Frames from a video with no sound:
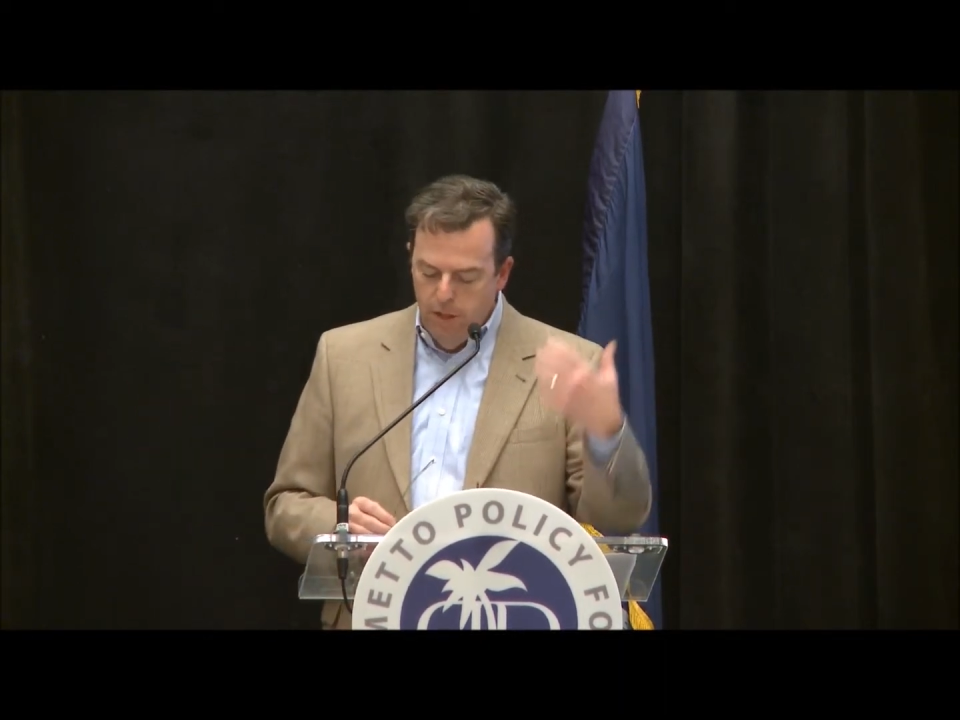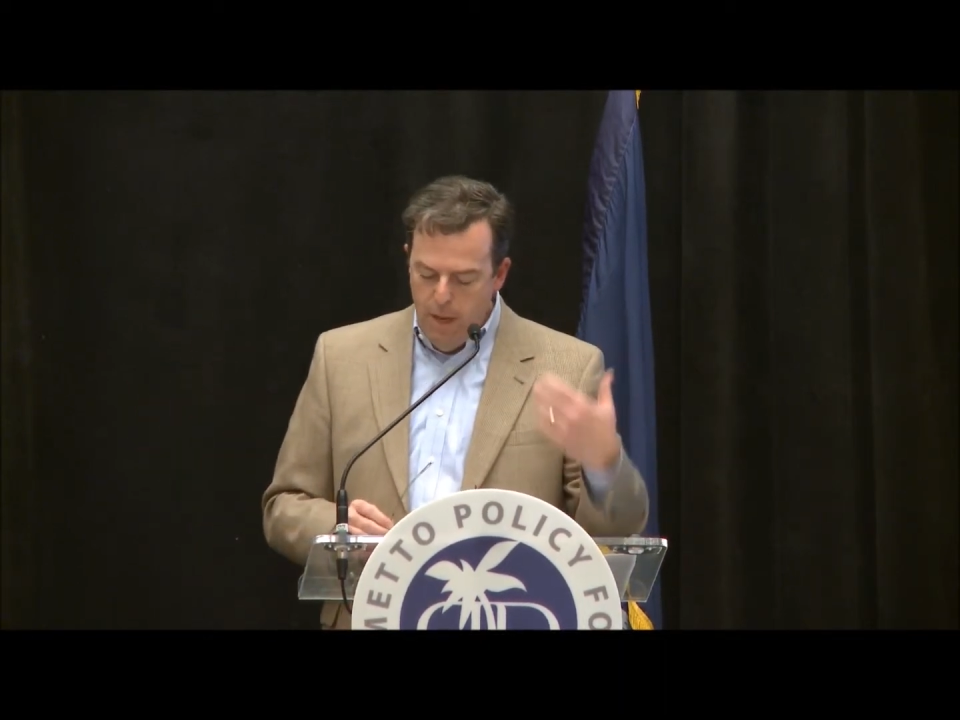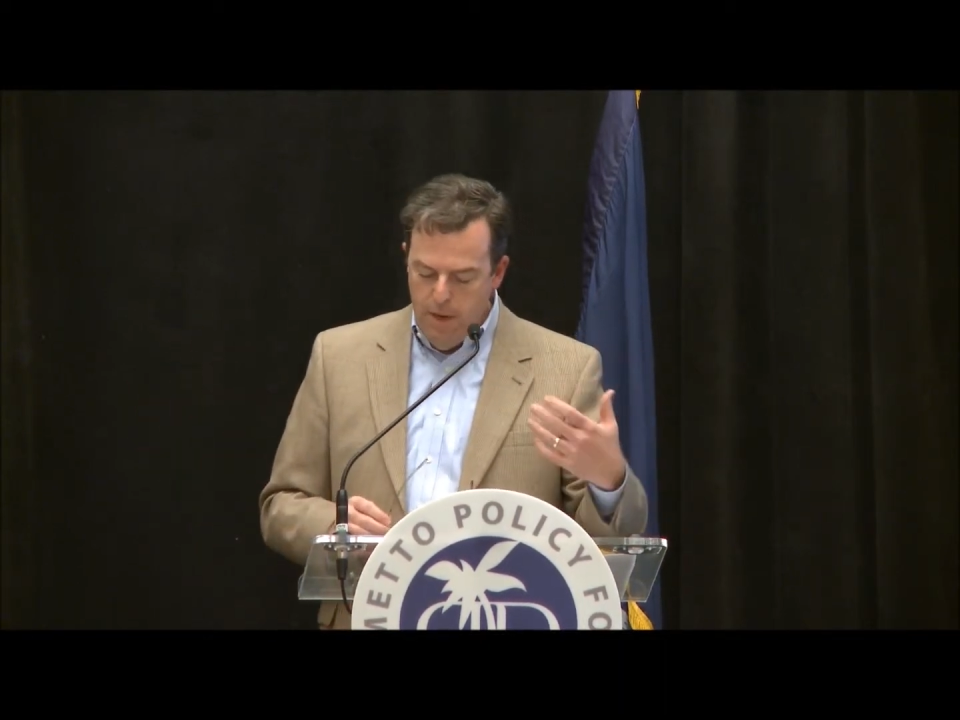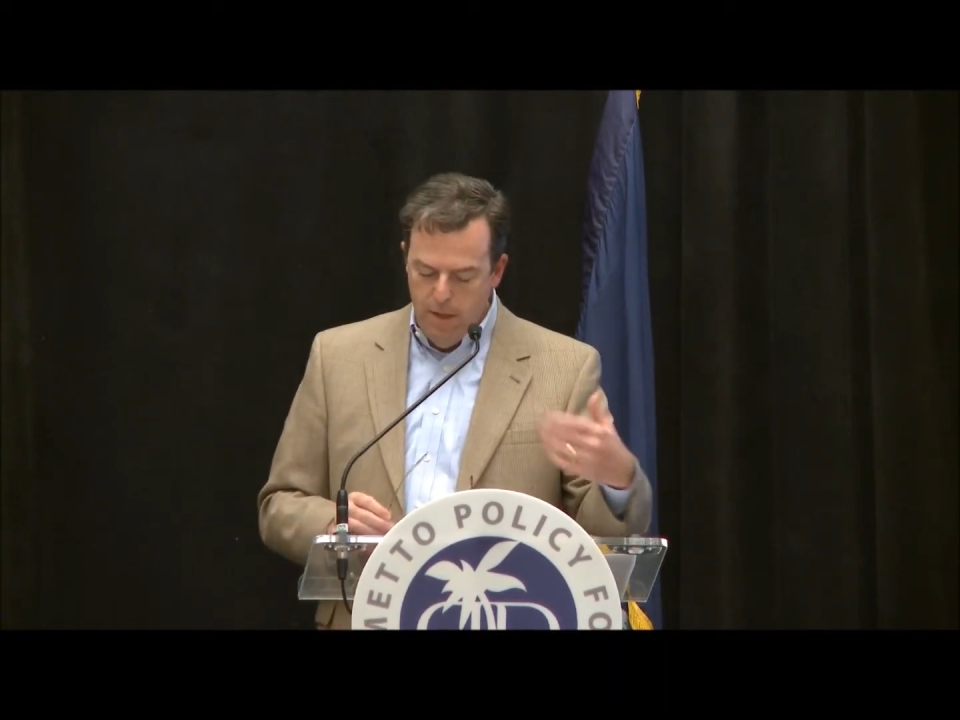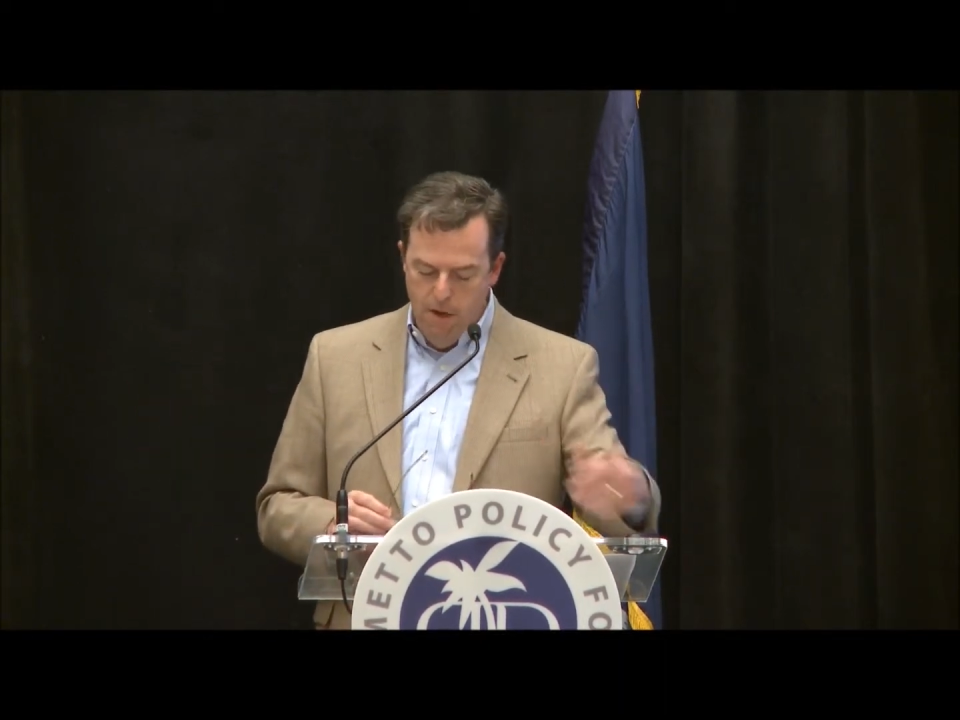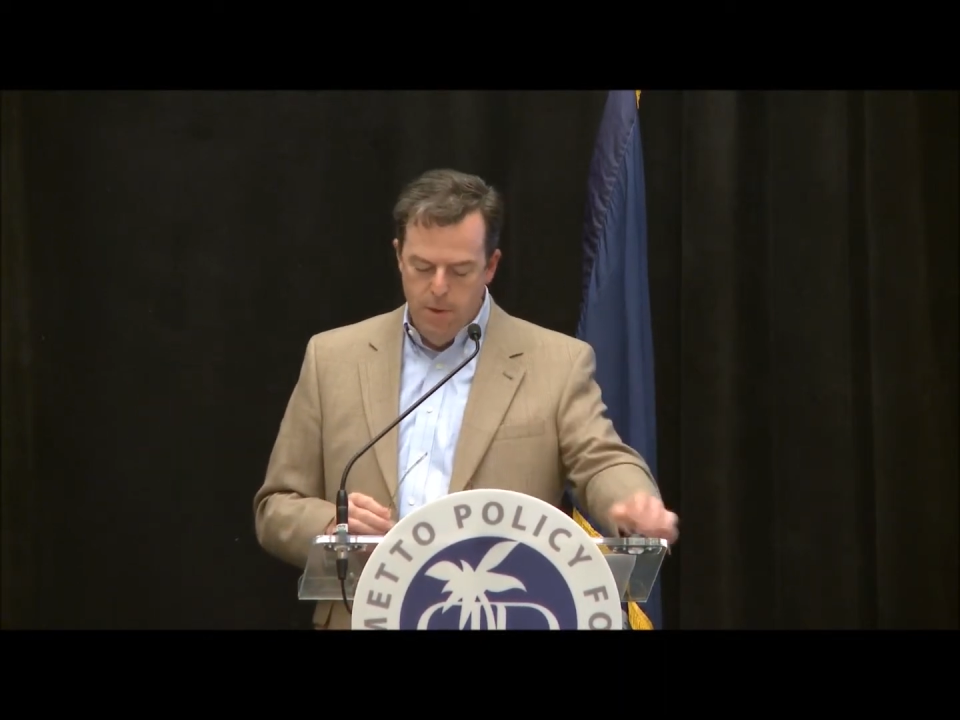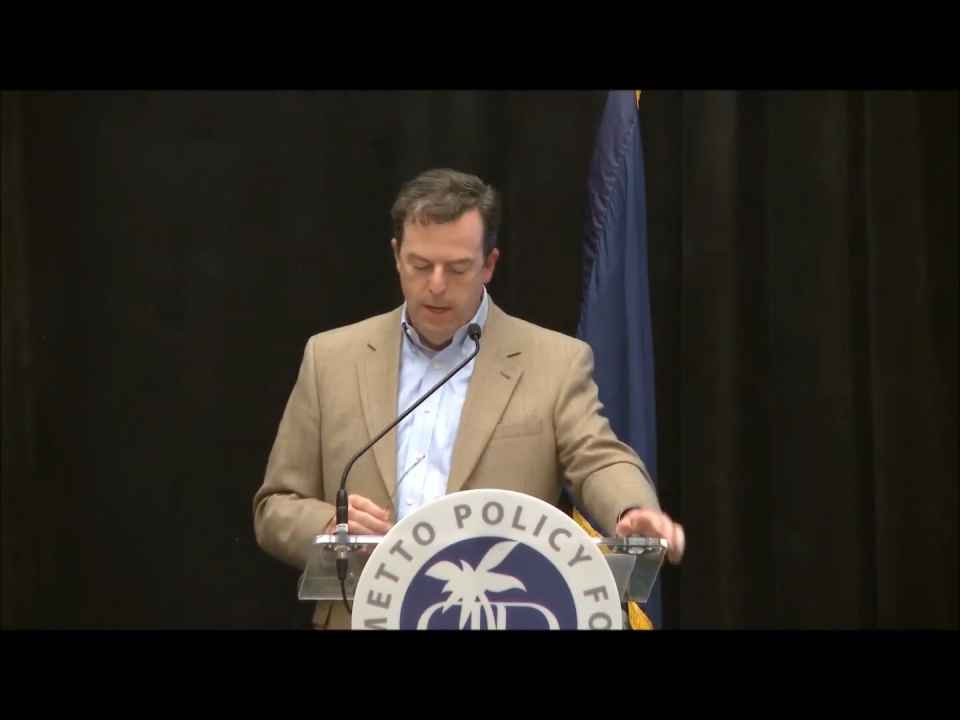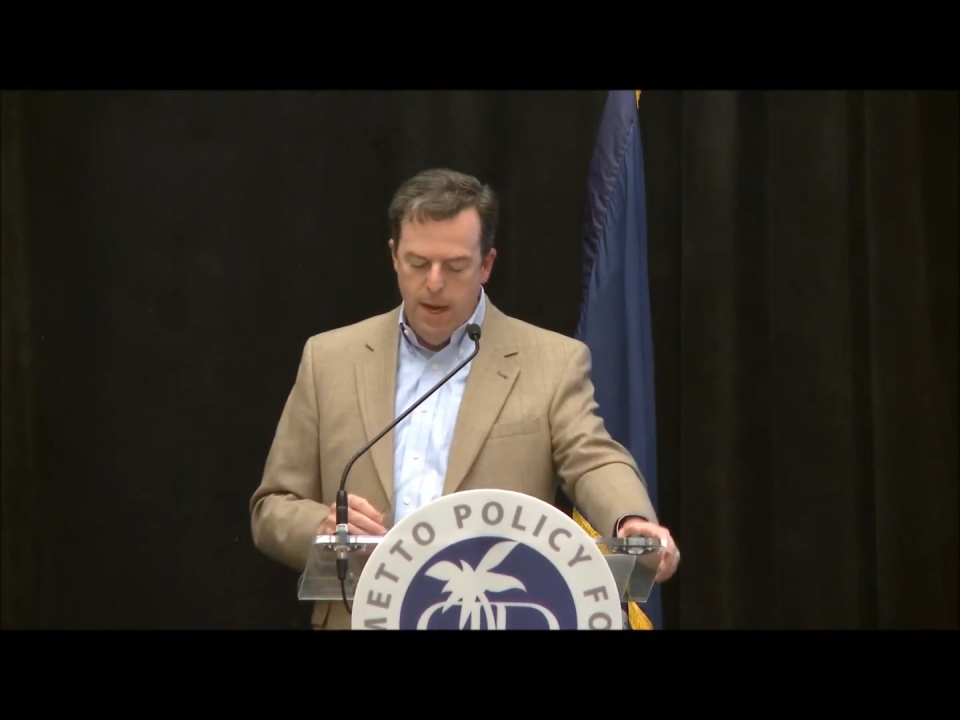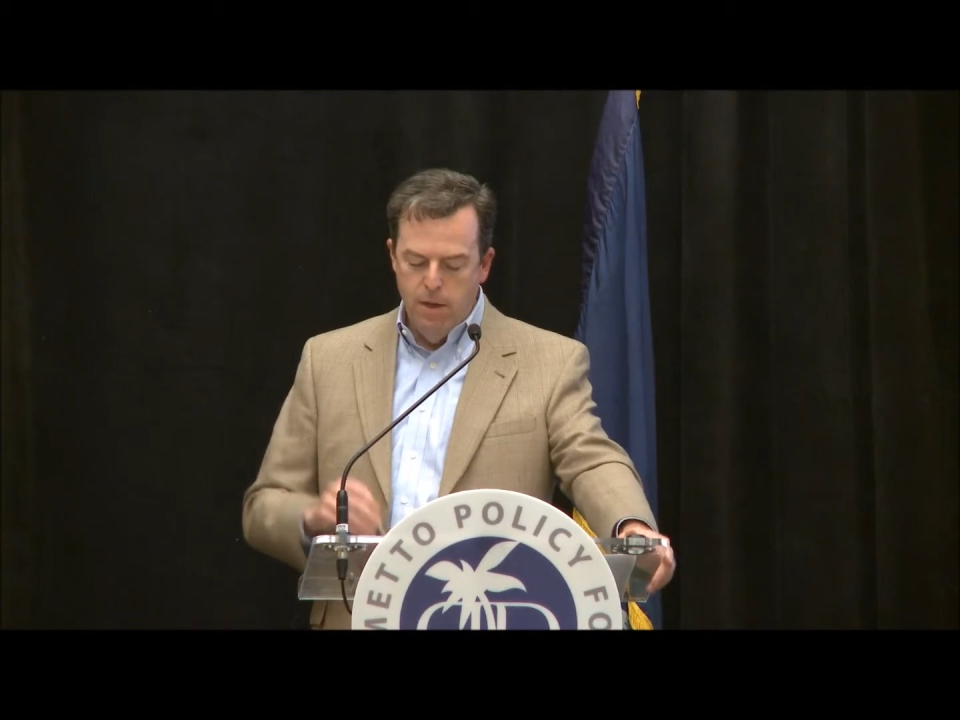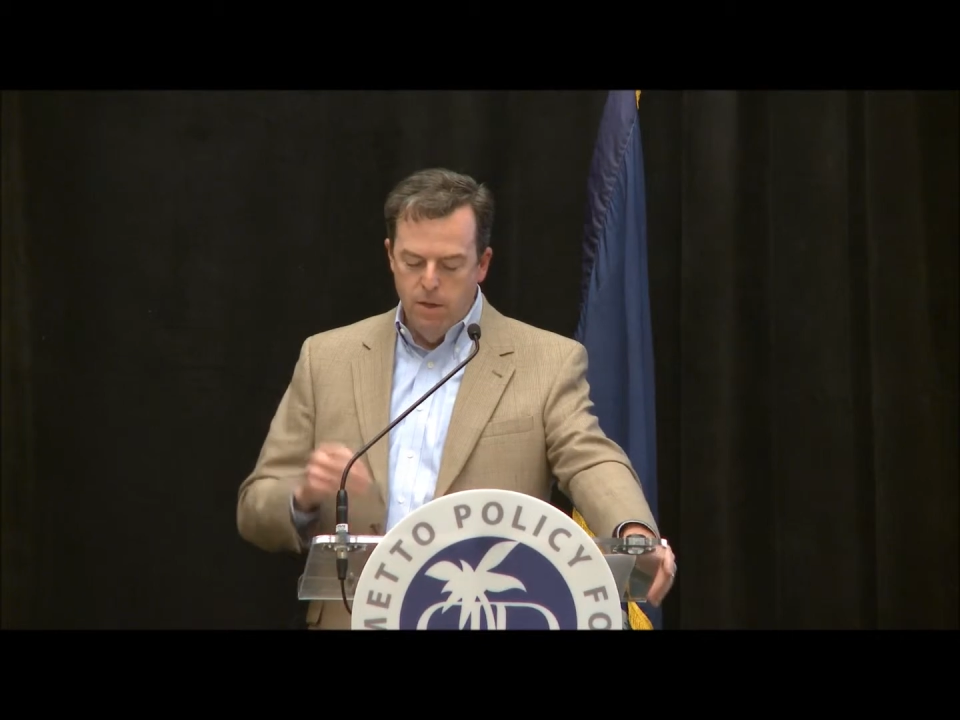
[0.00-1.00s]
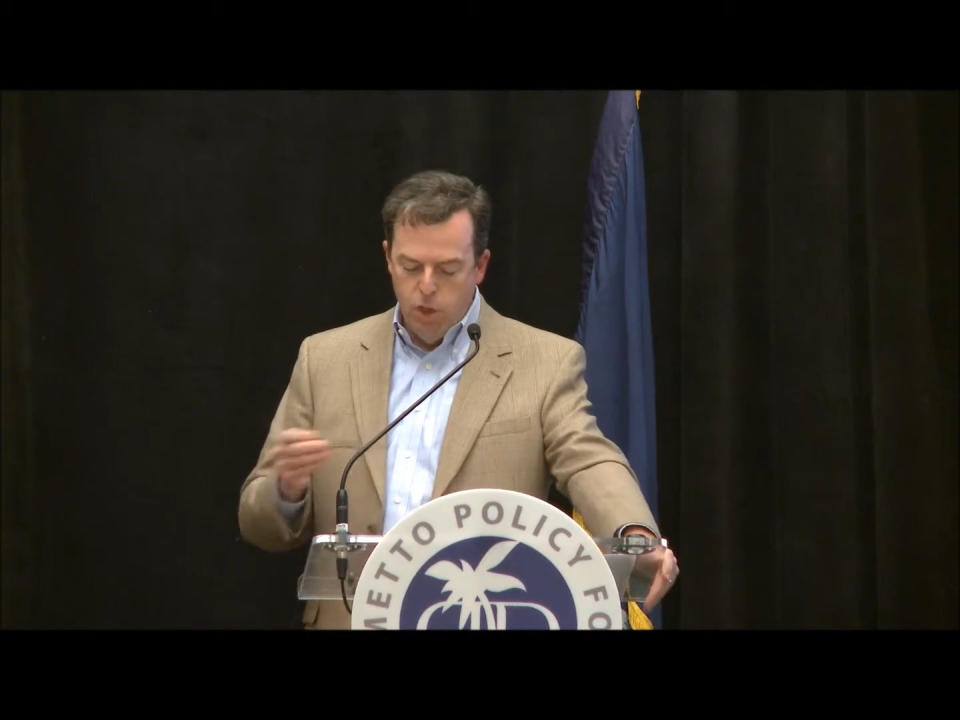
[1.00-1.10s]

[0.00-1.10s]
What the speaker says: limit government again,